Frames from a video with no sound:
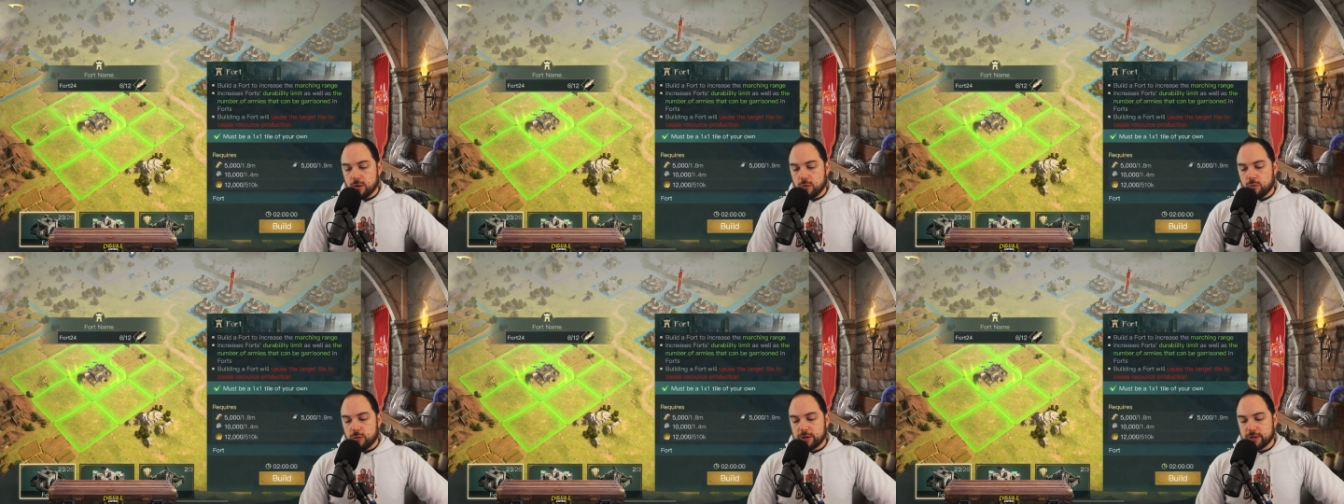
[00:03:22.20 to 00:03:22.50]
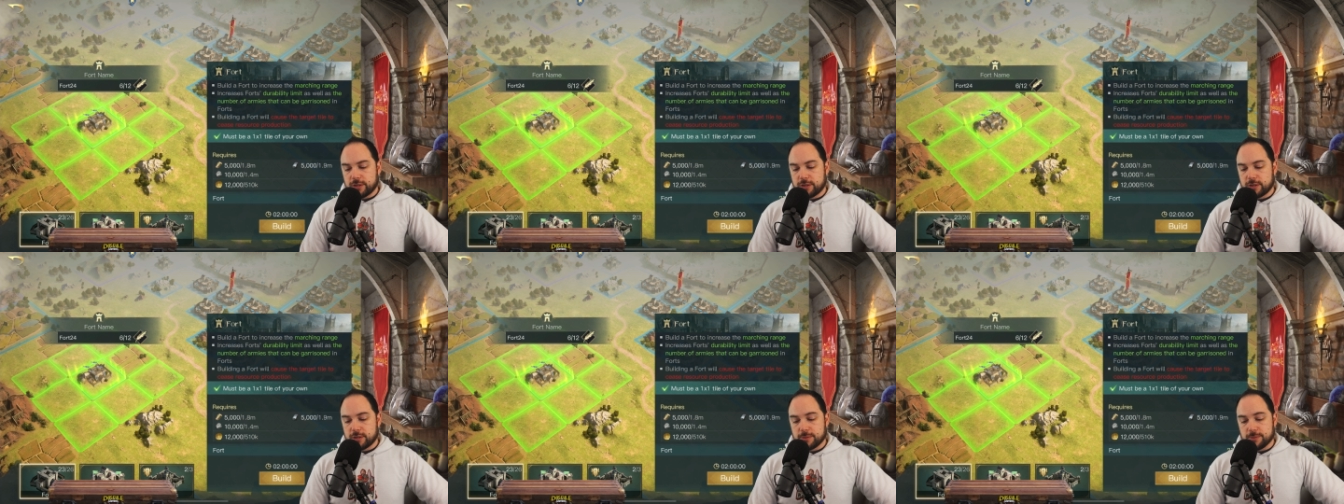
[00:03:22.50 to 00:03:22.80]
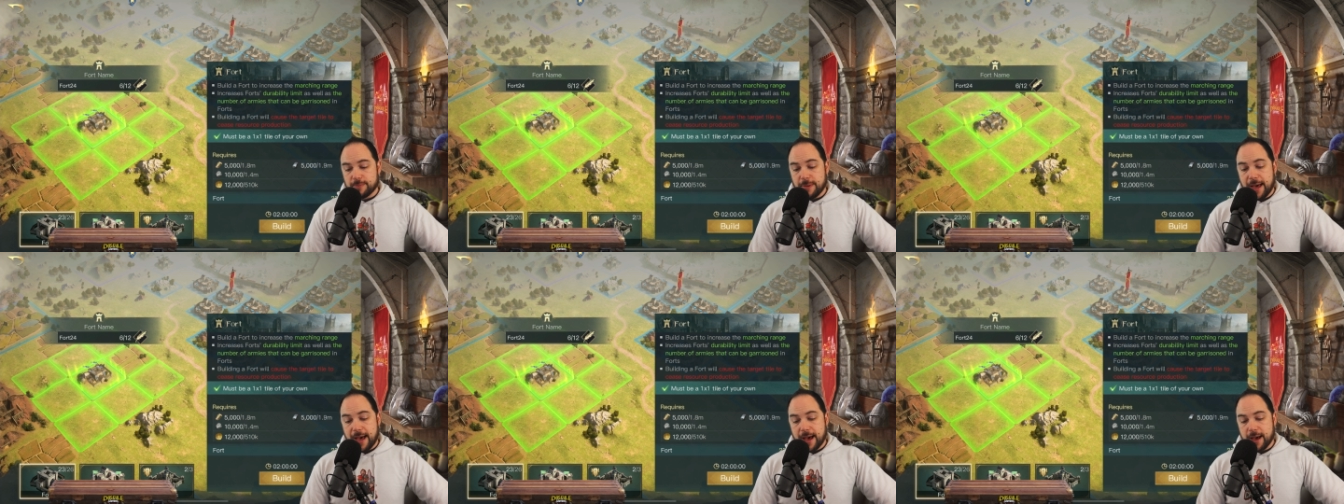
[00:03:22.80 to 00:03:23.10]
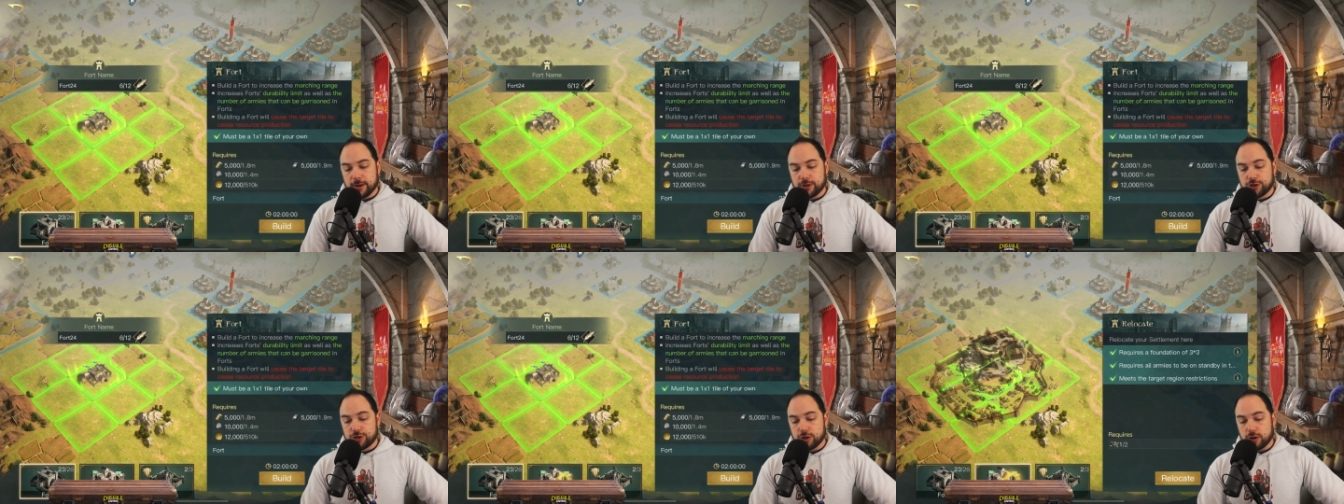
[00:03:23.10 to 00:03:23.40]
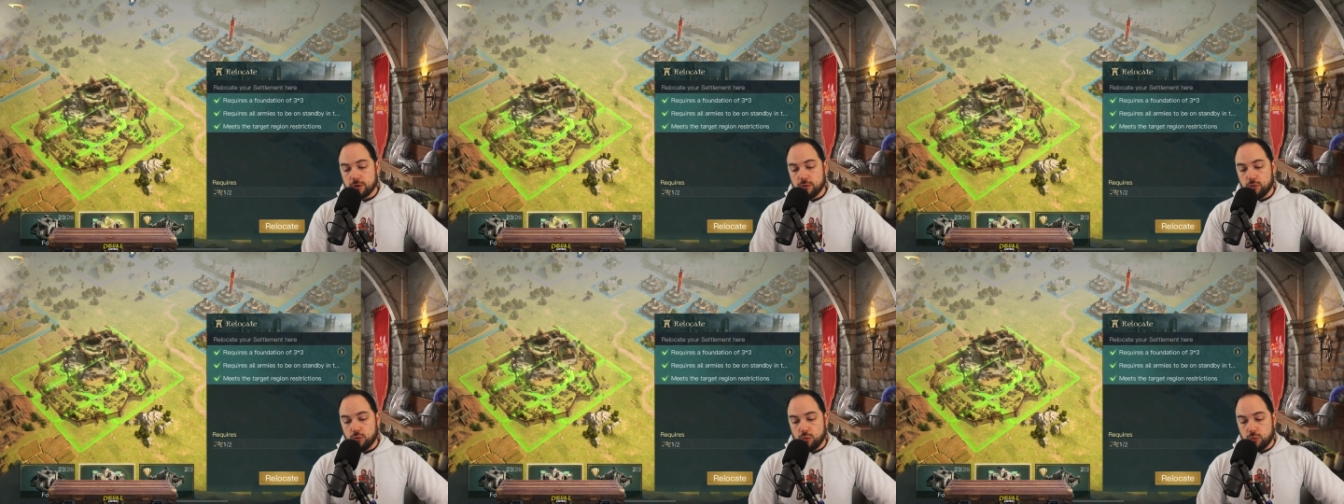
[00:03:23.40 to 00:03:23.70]
we smash
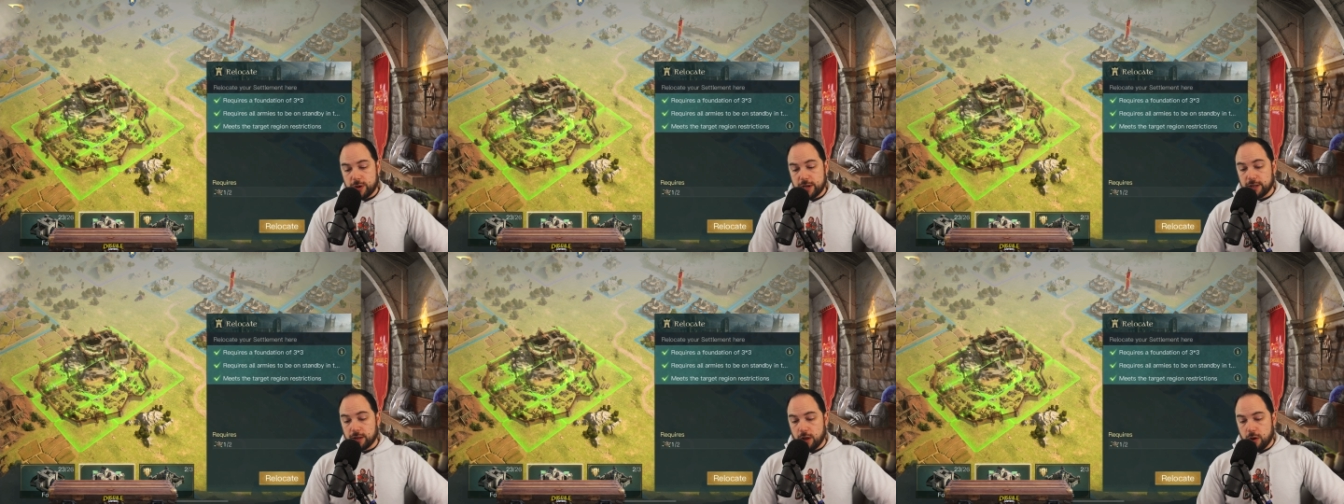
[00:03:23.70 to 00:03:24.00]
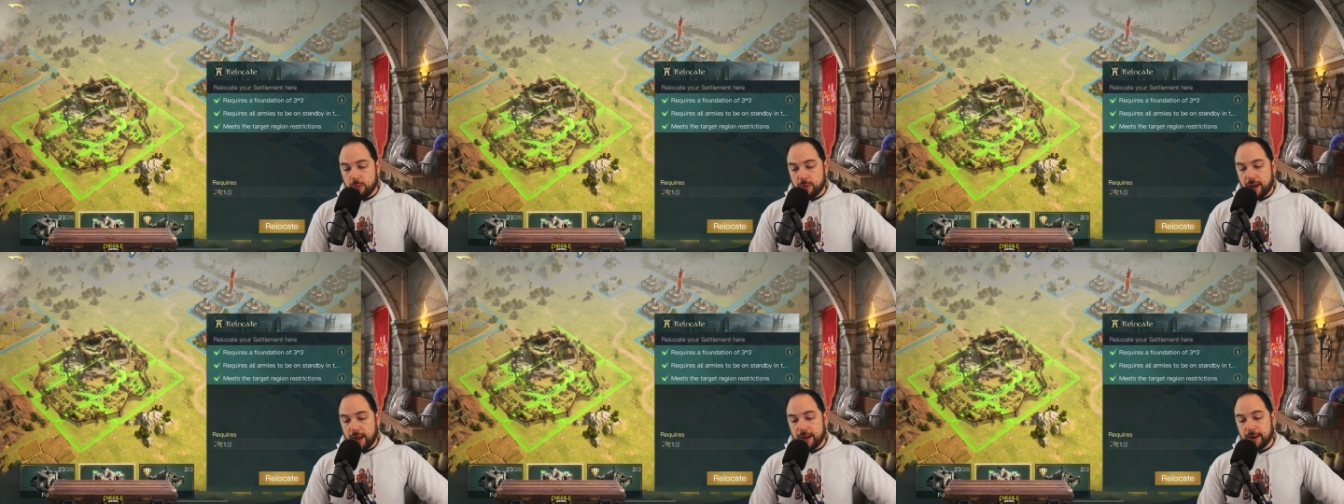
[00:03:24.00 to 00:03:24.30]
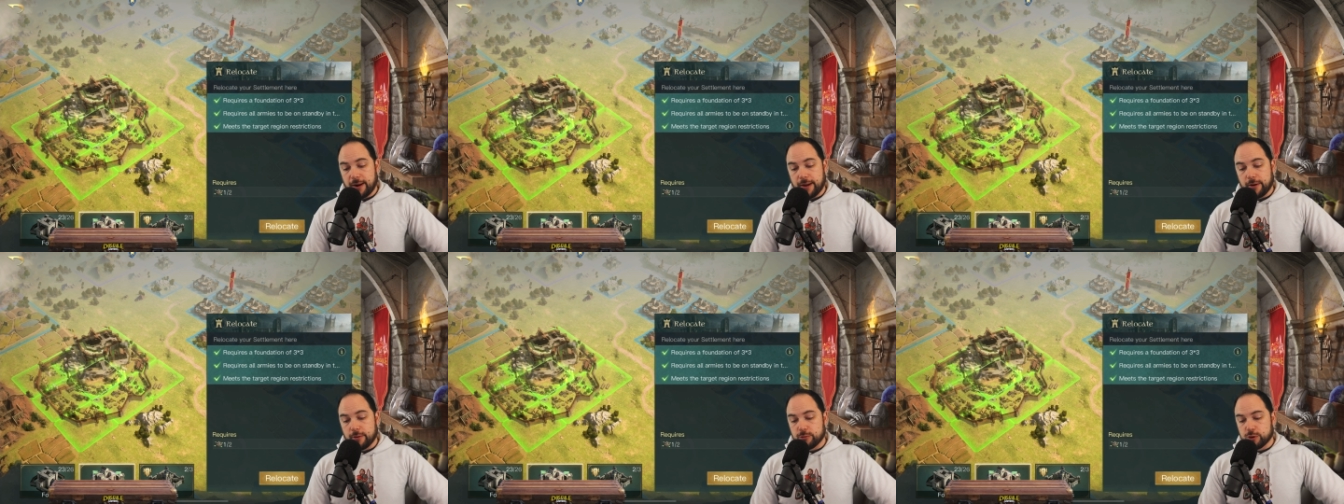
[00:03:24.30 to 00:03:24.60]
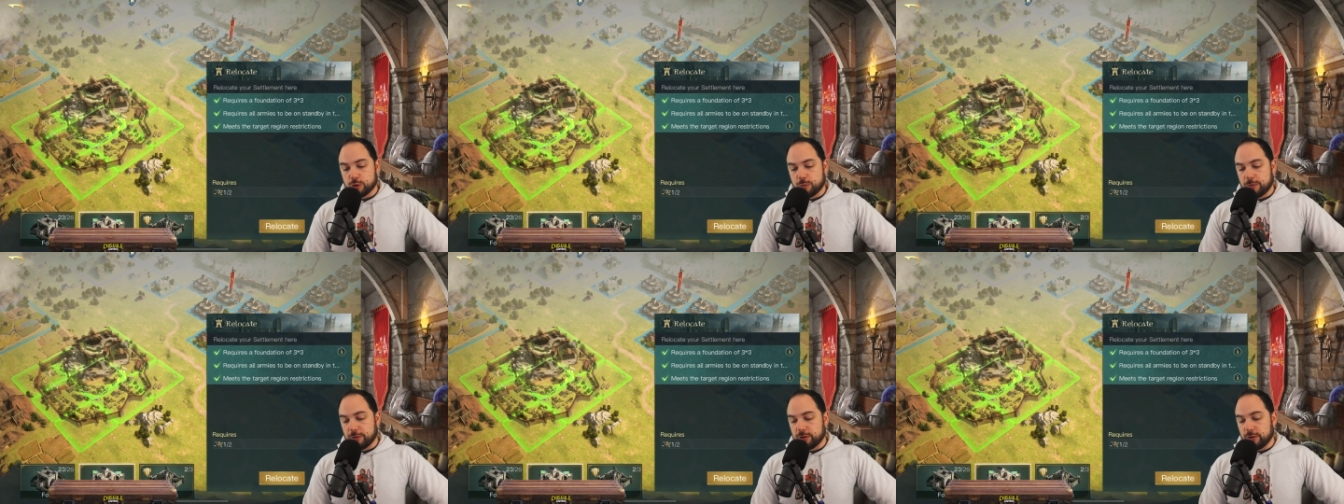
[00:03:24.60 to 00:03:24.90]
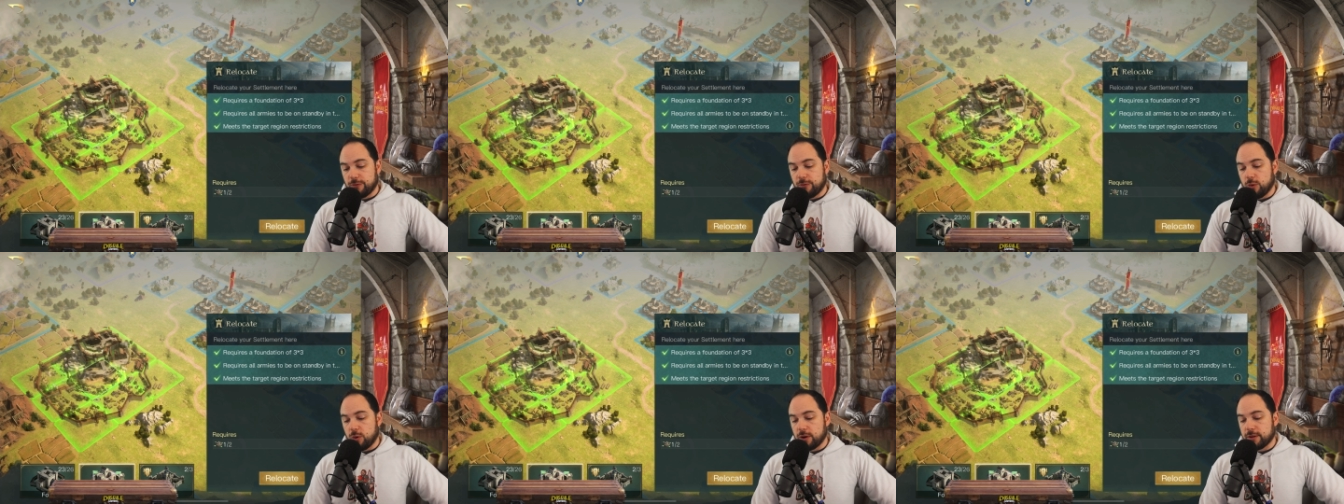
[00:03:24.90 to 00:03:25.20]
relocate. I almost build
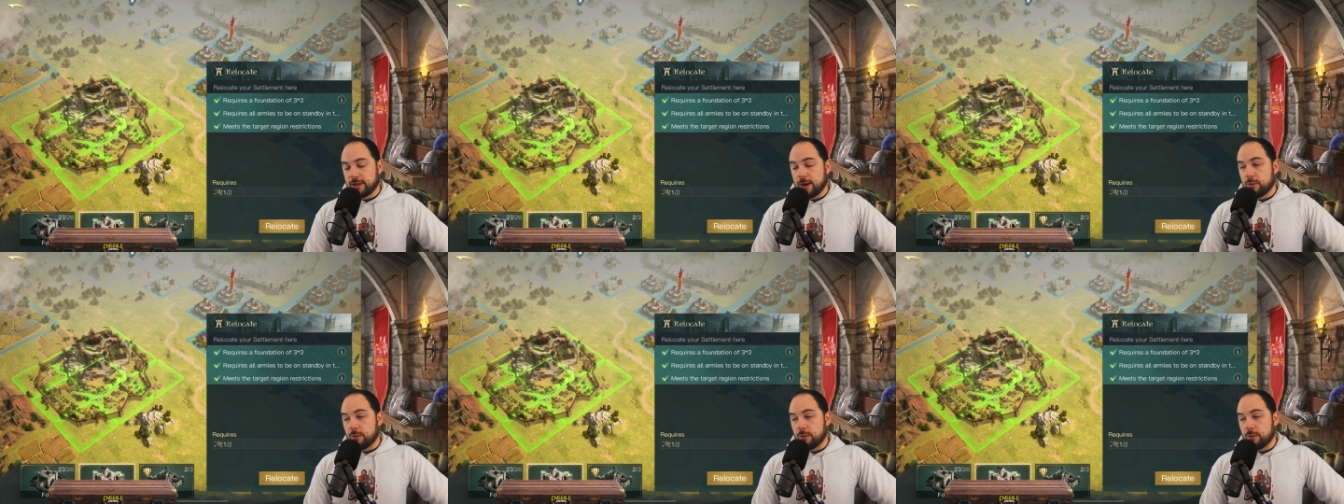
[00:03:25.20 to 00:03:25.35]
a fort.